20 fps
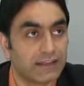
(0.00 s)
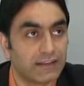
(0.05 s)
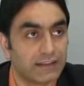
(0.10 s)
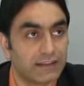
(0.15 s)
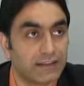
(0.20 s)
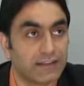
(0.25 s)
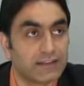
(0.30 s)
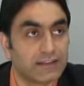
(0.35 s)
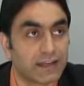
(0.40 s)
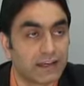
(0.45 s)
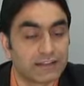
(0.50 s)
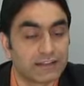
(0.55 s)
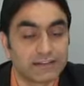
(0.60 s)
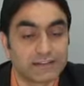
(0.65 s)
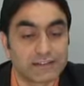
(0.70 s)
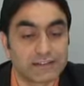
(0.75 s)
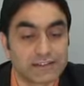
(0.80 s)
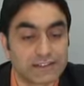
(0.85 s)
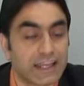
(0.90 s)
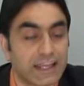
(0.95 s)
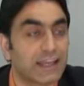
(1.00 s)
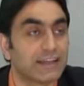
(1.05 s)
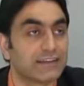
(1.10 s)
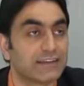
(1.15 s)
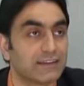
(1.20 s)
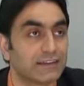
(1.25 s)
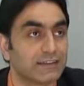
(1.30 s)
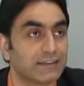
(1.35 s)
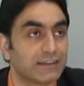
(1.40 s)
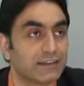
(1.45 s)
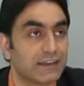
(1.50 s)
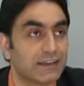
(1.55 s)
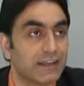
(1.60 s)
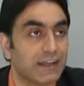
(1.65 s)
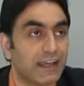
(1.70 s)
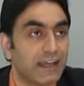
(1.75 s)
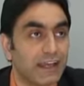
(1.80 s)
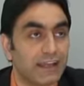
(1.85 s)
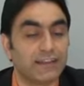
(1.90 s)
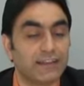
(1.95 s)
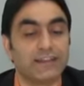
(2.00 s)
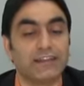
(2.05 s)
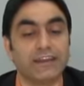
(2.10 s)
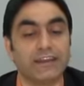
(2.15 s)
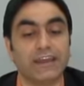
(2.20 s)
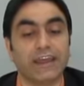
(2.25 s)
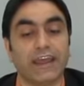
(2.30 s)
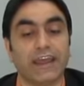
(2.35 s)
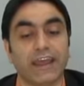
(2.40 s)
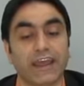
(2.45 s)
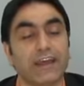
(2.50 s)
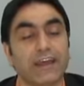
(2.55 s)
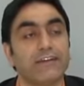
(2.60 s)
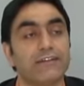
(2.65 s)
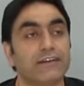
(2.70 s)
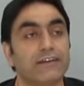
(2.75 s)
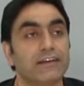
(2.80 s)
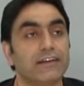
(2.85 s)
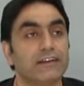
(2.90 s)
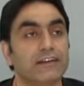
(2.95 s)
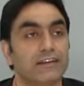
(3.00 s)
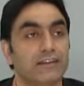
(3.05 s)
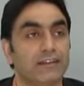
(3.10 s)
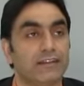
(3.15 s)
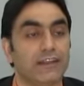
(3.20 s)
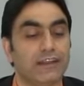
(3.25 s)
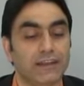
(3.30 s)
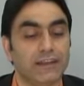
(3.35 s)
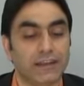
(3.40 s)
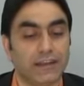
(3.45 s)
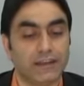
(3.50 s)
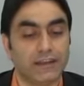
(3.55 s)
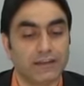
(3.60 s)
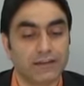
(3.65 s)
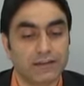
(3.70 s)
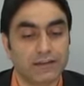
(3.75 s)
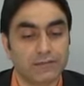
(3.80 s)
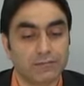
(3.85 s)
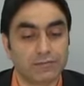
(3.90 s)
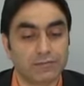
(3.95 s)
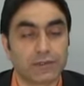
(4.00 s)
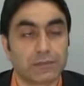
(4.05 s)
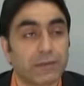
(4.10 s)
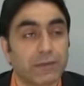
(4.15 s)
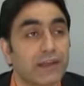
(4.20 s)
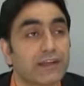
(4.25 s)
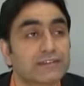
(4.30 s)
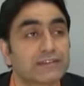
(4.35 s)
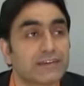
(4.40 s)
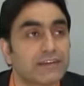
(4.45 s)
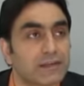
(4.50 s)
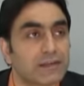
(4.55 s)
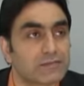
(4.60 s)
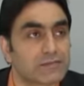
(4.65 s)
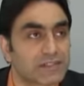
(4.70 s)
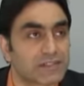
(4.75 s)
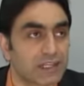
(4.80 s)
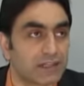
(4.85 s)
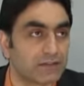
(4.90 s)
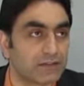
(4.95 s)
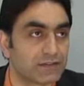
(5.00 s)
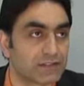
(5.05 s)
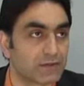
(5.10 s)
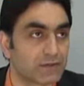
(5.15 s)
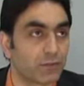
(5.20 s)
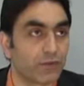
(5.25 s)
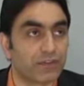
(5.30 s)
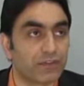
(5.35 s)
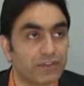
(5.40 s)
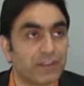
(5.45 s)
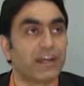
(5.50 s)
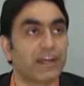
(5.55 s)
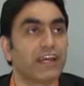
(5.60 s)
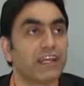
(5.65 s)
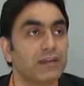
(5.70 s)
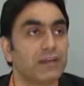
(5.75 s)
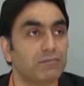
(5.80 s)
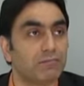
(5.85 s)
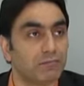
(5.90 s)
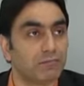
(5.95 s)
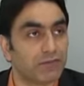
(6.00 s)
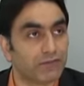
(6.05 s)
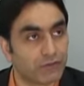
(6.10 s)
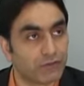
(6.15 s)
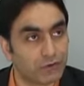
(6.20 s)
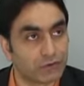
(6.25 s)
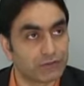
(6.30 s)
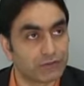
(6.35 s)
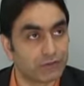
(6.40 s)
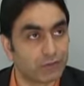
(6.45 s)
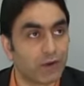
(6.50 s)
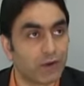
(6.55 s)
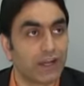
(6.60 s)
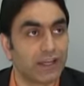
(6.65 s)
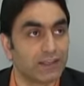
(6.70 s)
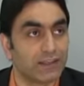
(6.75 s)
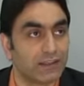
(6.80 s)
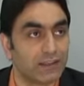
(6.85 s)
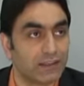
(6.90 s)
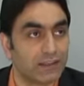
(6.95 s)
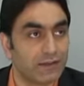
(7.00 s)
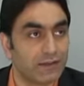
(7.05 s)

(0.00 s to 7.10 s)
they understand it, and they prepared themselves with the ilm before the wahi.